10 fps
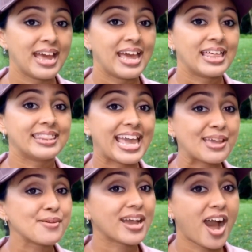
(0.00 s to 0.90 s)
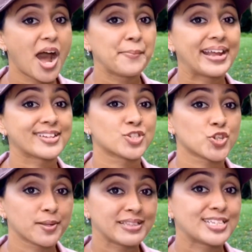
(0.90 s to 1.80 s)
they become
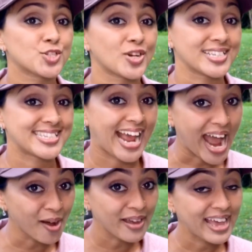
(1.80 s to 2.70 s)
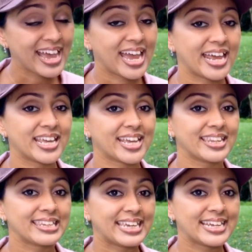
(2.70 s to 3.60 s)
extremely stressed out, and it
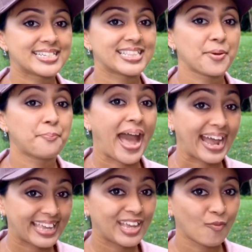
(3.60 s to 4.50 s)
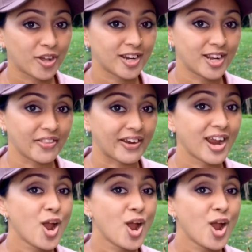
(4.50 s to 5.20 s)
can lead to them pecking one another.